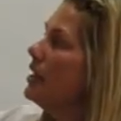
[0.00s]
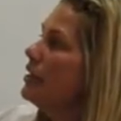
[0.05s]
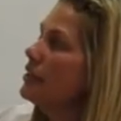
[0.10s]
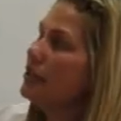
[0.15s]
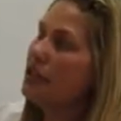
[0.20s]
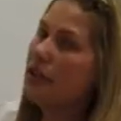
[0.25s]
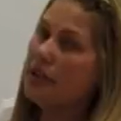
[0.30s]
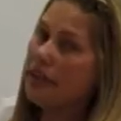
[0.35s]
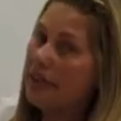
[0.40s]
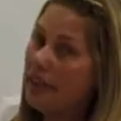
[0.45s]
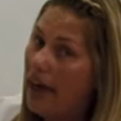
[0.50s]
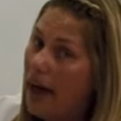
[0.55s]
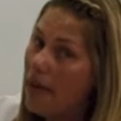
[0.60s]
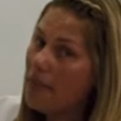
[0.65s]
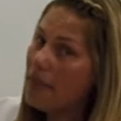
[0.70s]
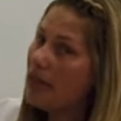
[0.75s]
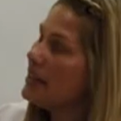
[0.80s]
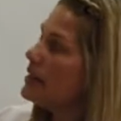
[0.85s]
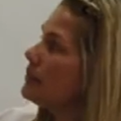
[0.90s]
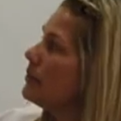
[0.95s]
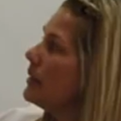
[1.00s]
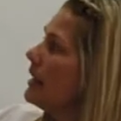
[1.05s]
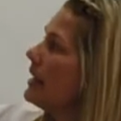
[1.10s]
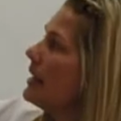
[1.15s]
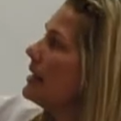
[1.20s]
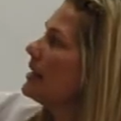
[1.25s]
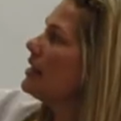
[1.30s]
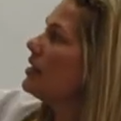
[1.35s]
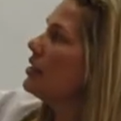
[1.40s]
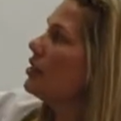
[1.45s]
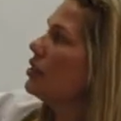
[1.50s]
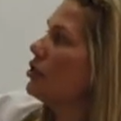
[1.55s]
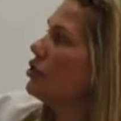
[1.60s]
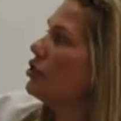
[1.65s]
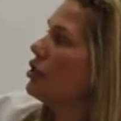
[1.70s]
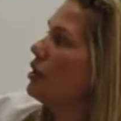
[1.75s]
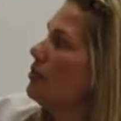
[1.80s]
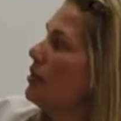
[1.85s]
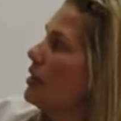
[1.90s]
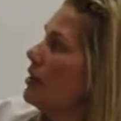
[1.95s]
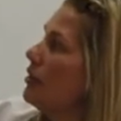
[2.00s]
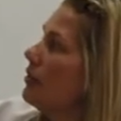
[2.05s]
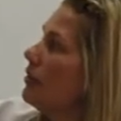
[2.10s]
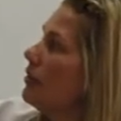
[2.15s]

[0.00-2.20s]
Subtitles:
So that means we need to distribute.